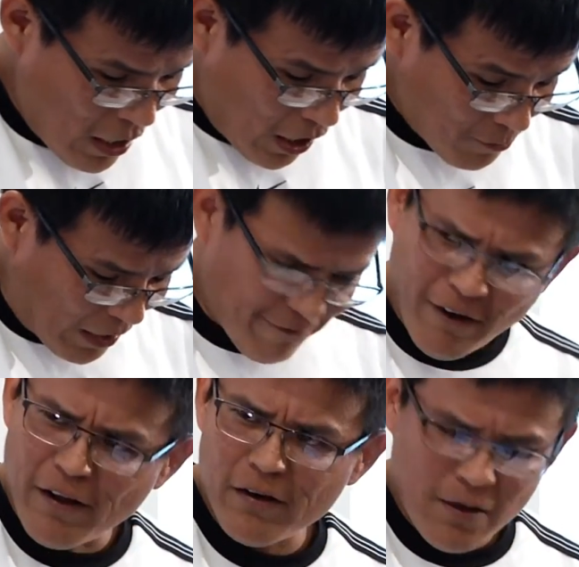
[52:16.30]
Are my
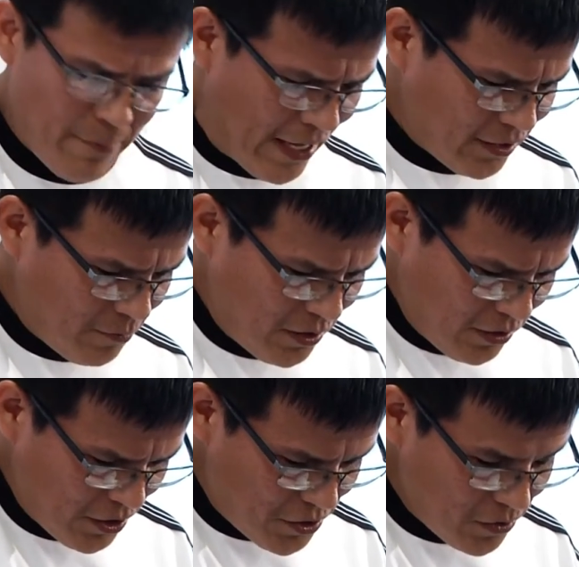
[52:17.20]
father
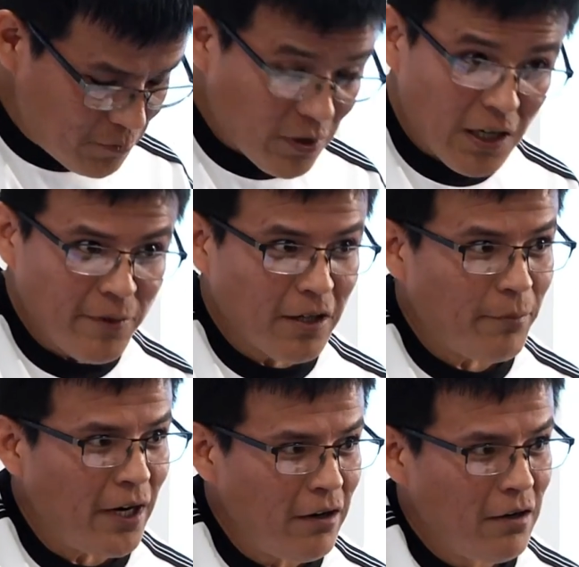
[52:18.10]
abandonment issues becoming
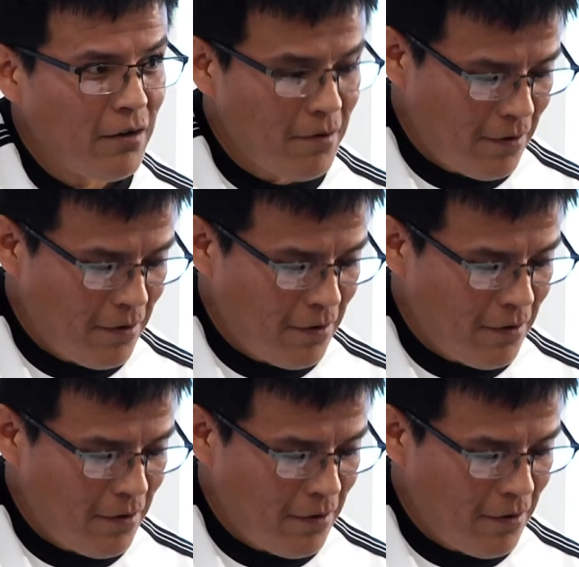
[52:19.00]
apparent?